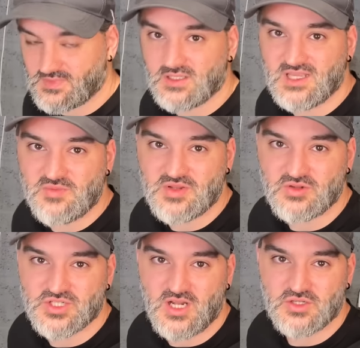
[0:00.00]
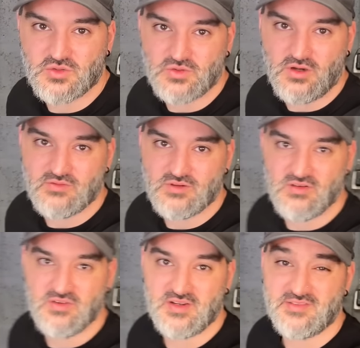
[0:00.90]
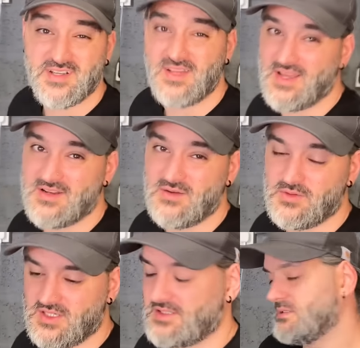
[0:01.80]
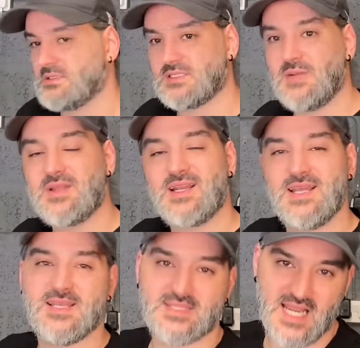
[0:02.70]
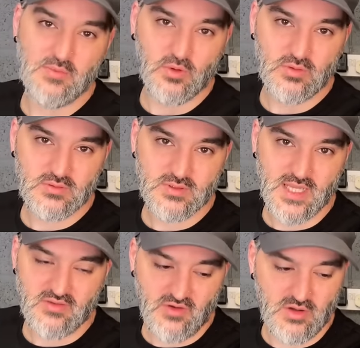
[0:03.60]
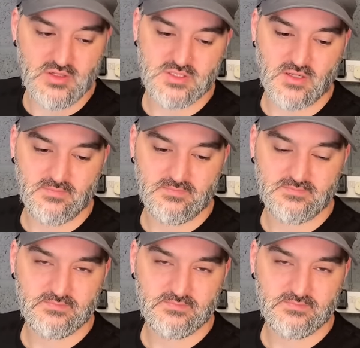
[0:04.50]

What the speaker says: They've been on charge or not. I've got a funny feeling they don't work. So let me clear this table, get the photos done.